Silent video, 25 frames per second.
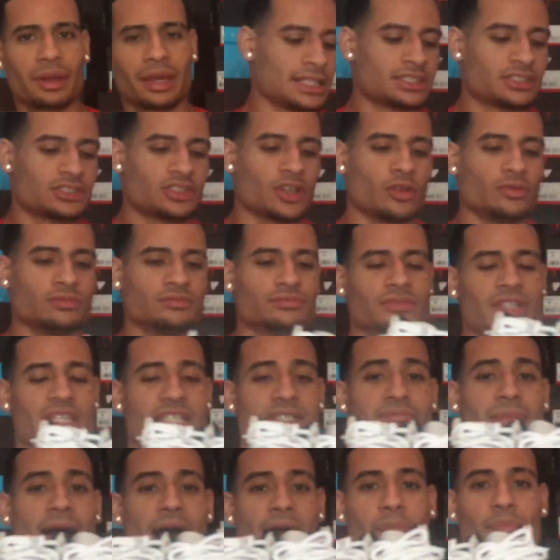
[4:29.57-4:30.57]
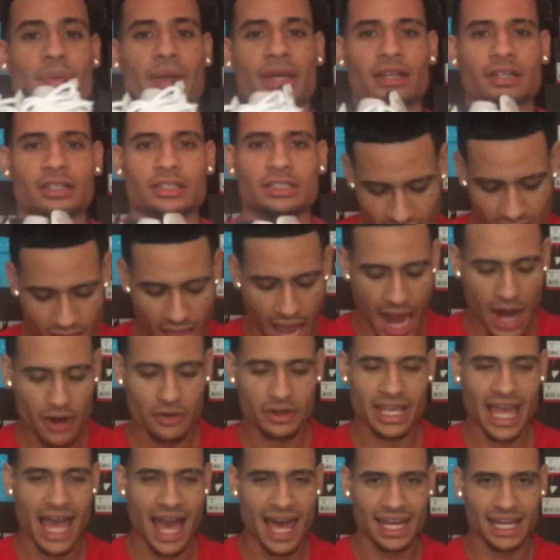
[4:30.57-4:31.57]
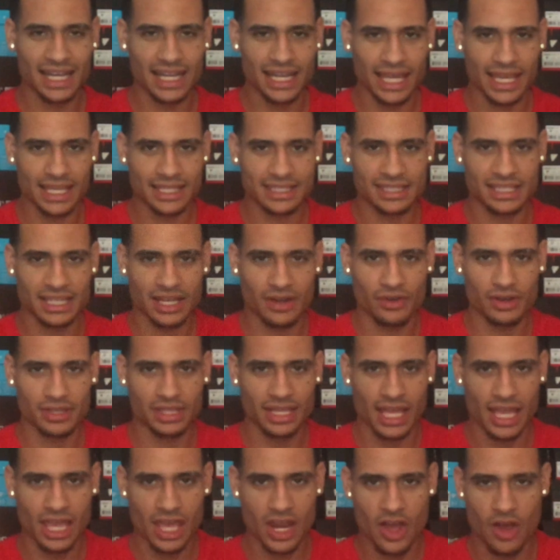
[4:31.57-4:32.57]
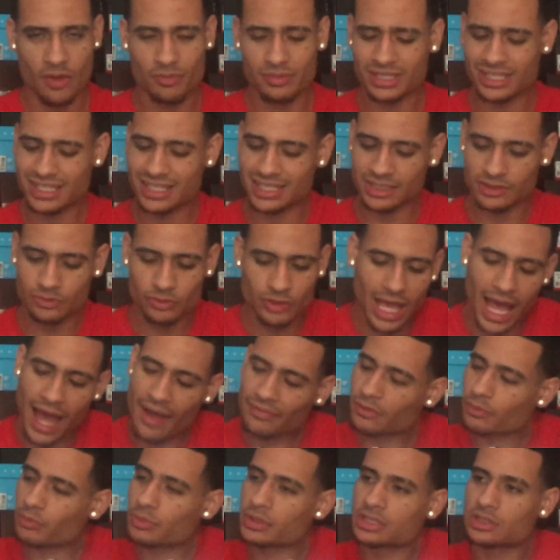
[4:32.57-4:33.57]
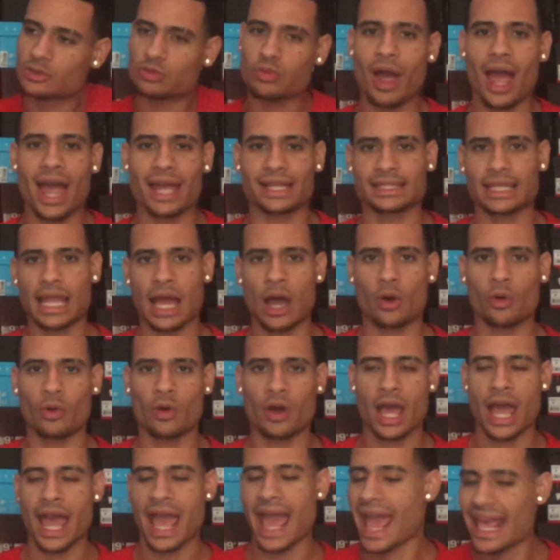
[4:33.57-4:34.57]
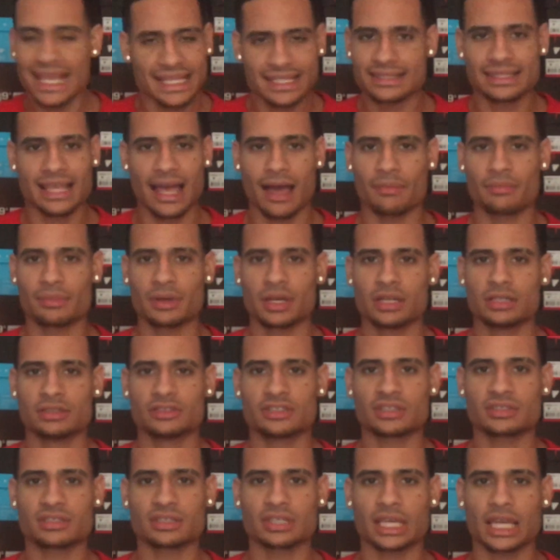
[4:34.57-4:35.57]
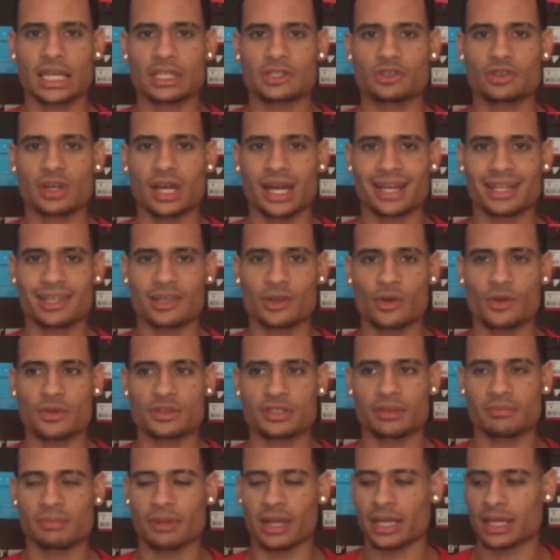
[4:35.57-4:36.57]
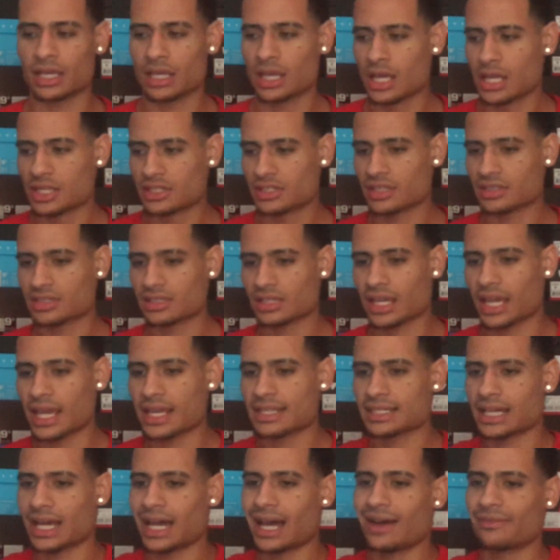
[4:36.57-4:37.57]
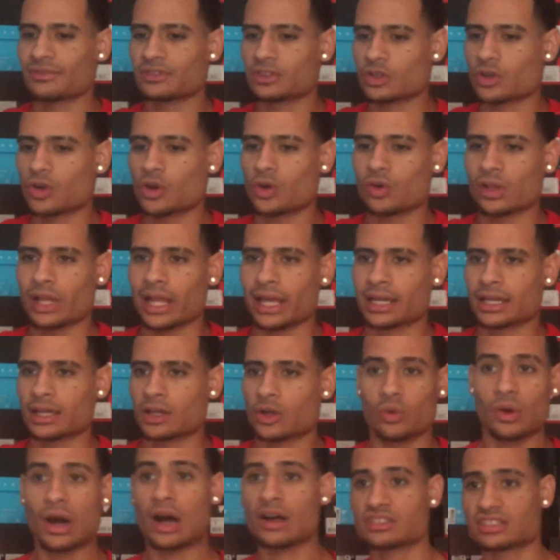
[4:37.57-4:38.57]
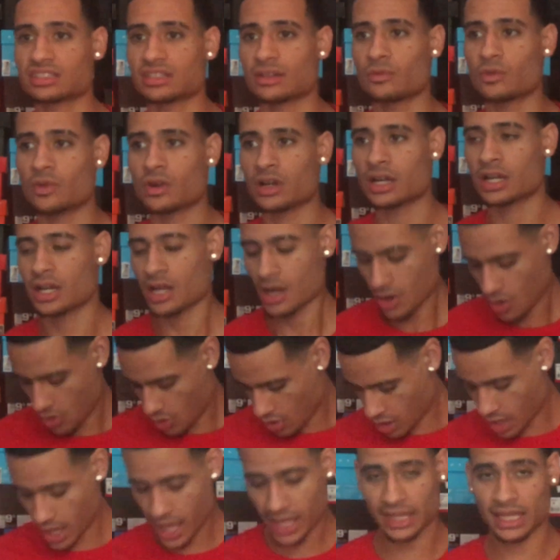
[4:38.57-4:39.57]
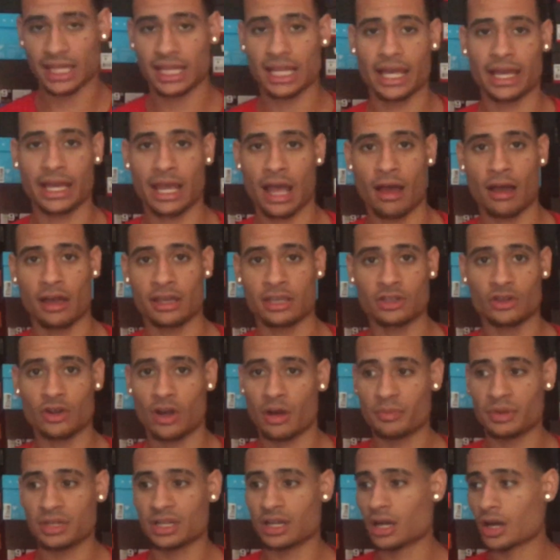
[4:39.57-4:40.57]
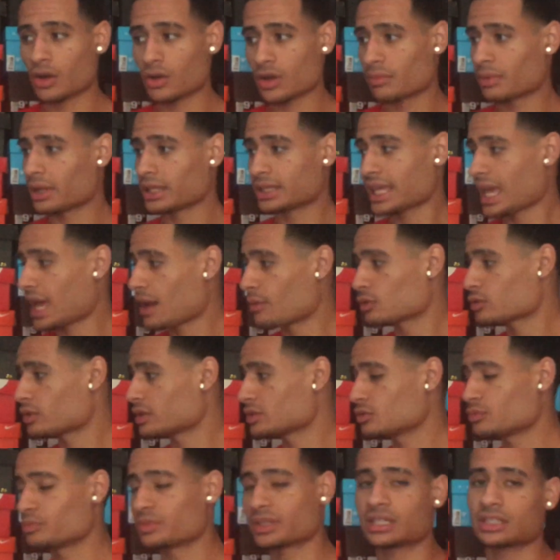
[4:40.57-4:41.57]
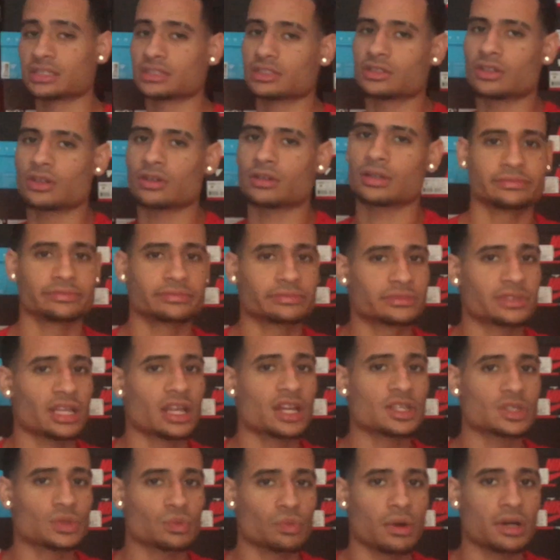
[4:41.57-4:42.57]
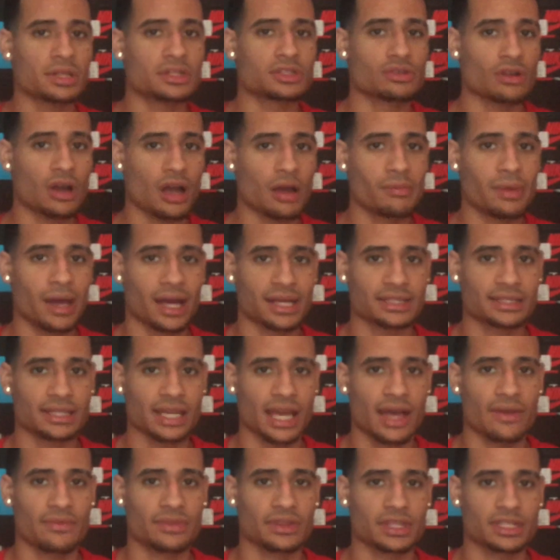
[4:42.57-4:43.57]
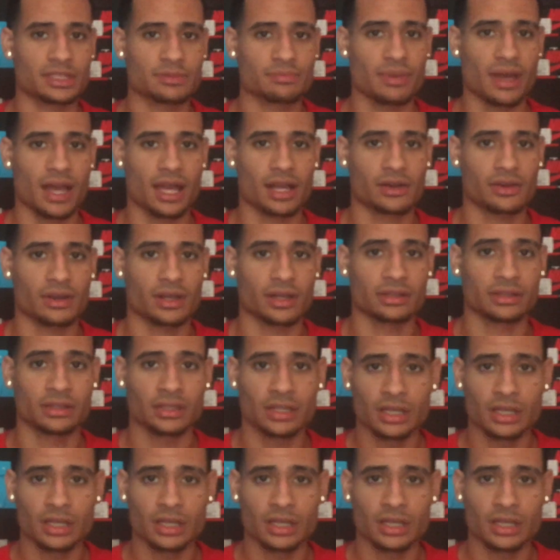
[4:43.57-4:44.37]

so there's my pair. I already had a lace and everything, you know, because we have to be swagged out ASAP, just in case you gotta use them. Like, just in case I have to go like go out somewhere and then like uh, you know I'm in a hurry. I'm like, damn, what do I do? Because you know, there's one drawback to having this background.